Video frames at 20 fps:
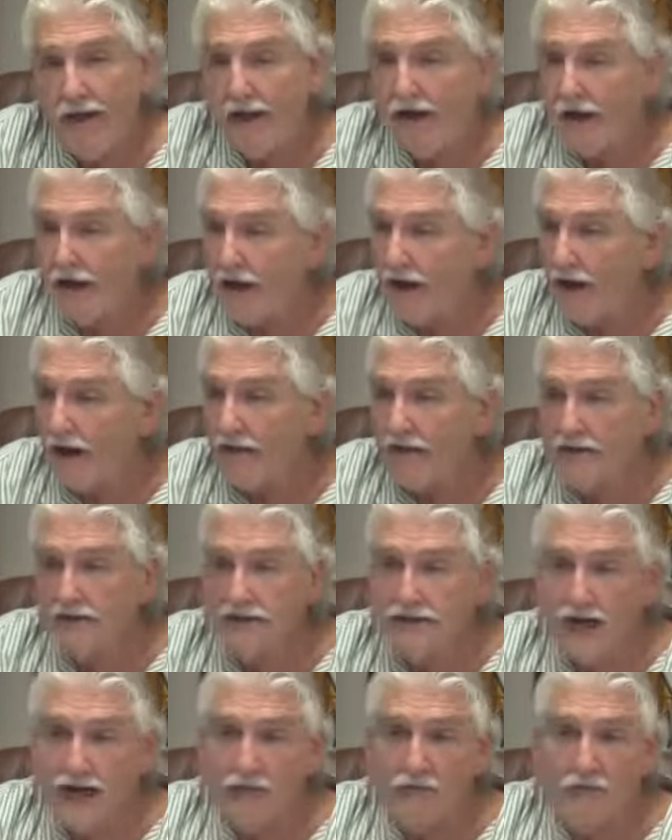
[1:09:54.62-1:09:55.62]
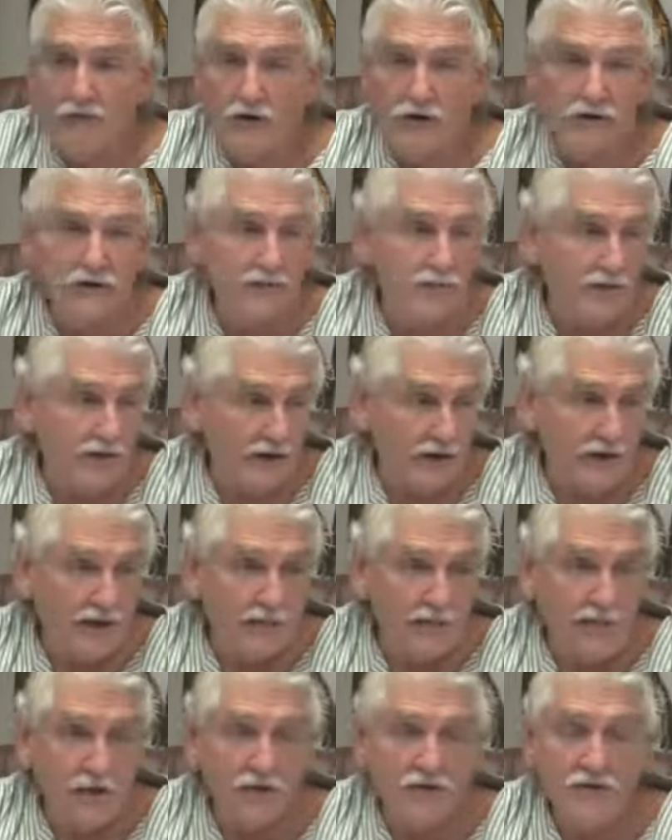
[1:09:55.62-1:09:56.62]
And a lot of these type 1s spend
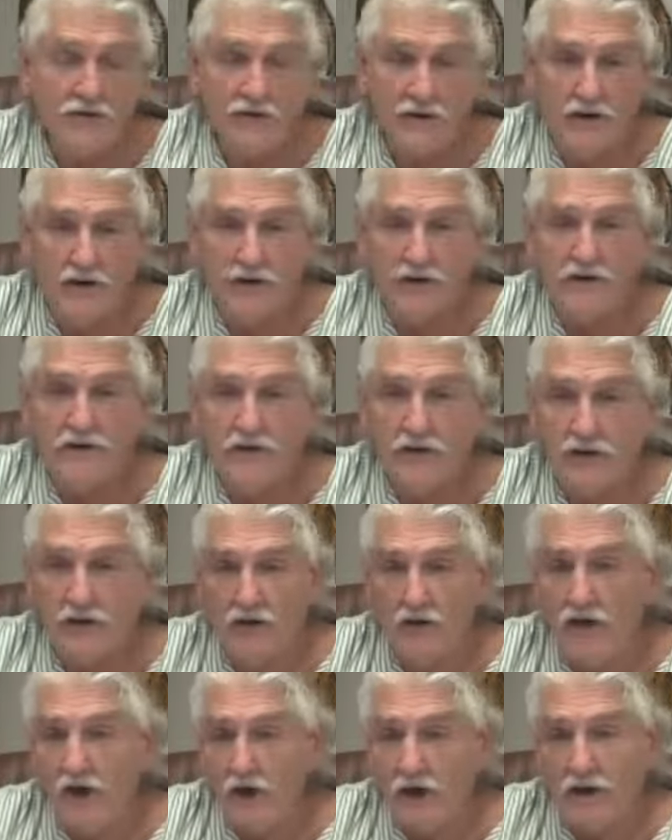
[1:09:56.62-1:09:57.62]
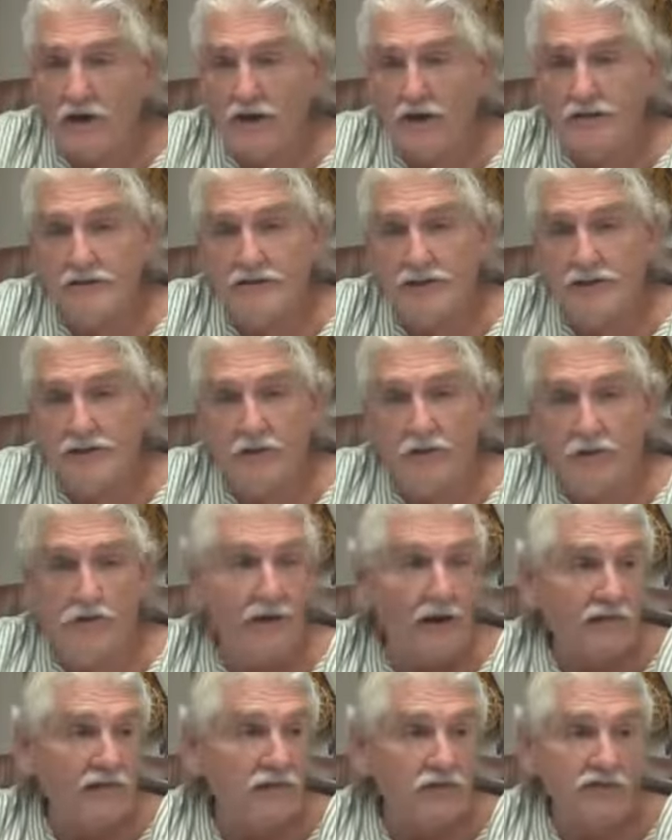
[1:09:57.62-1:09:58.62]
lot, most of their years on, on insulin. Well,
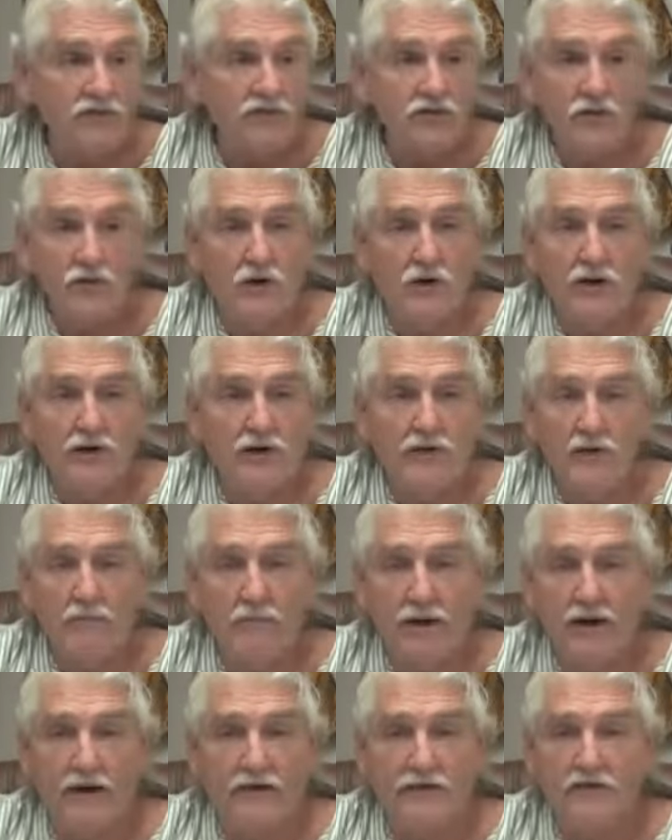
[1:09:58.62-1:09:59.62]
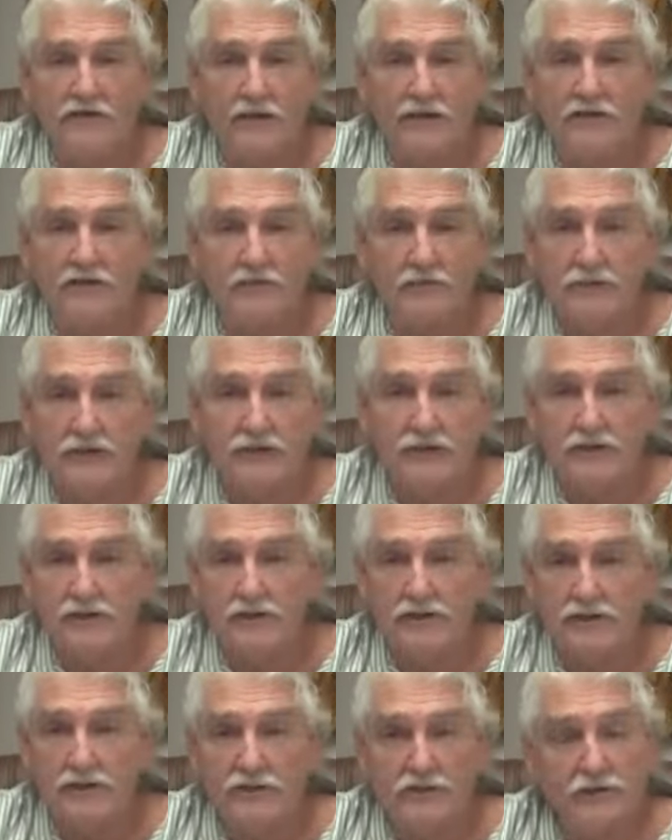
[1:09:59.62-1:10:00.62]
they've destroyed the beta cell's
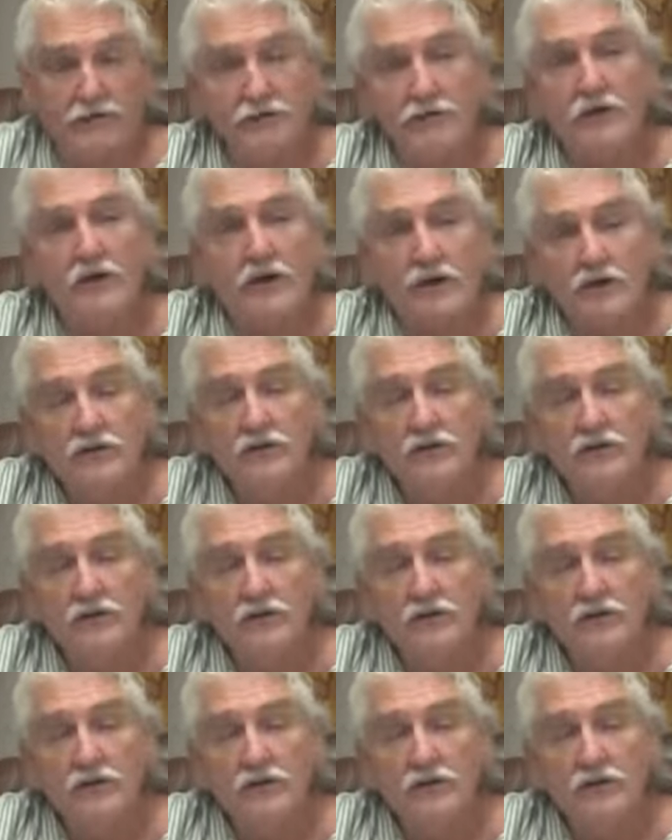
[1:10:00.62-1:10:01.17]
ability to,